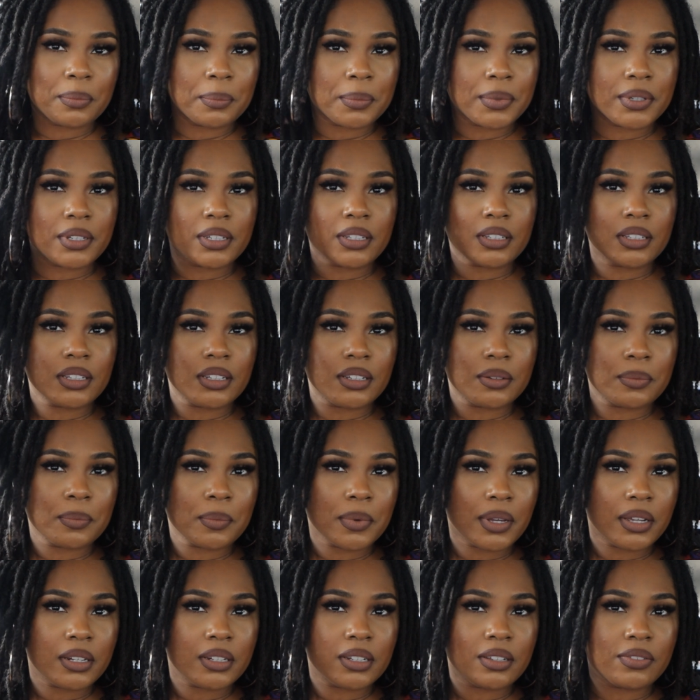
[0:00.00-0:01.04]
But yeah,
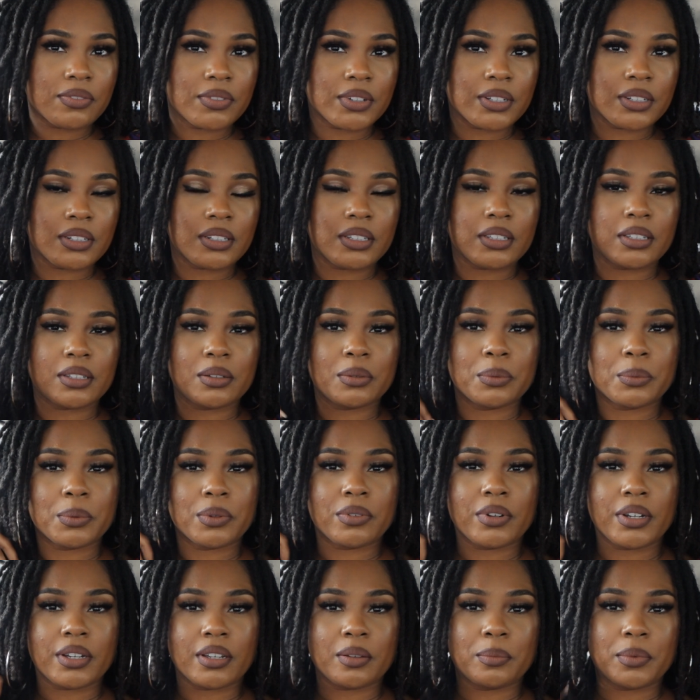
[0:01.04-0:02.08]
I definitely
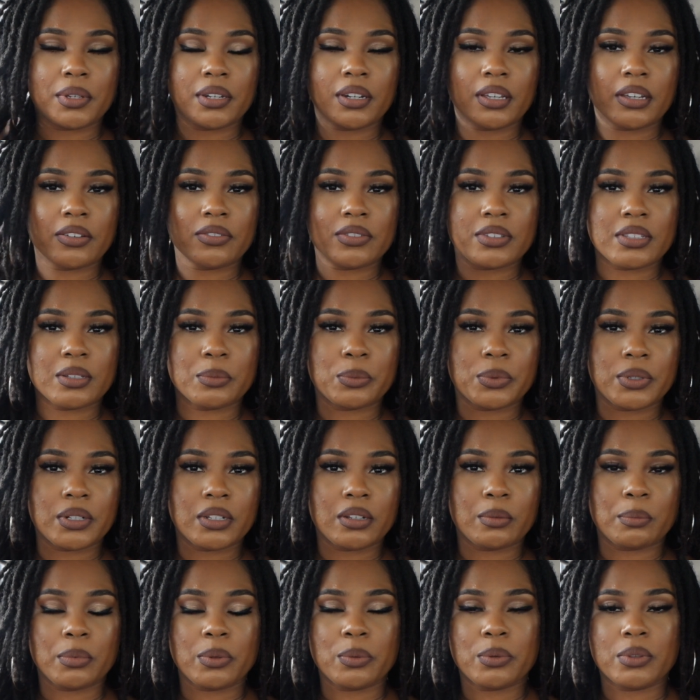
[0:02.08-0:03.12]
would recommend having someone
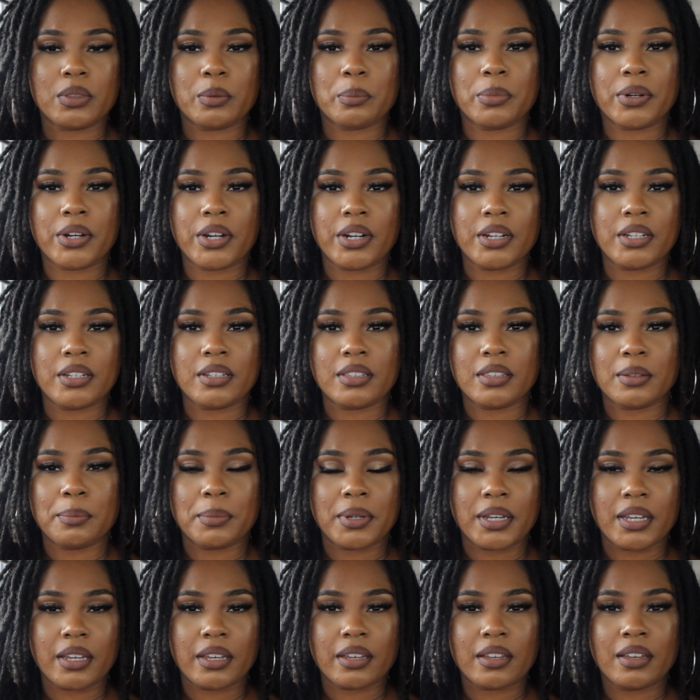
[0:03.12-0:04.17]
help you with the parting in the
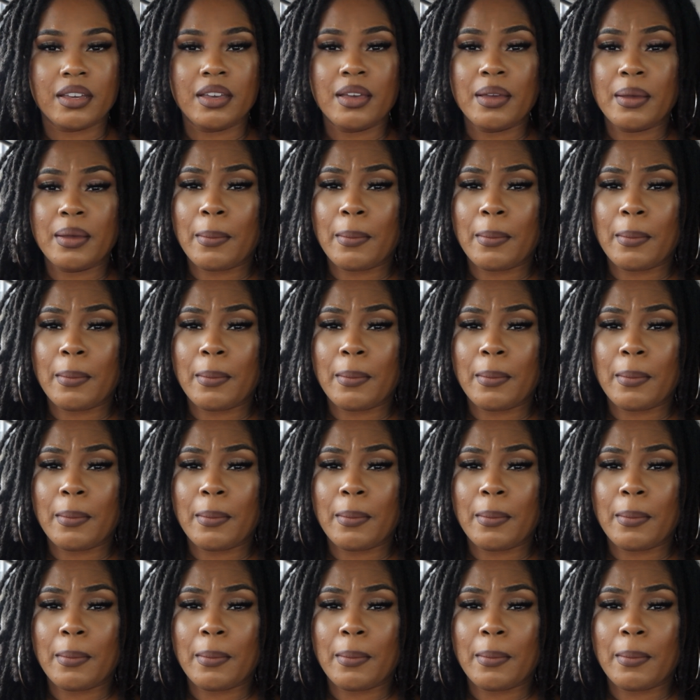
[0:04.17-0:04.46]
back.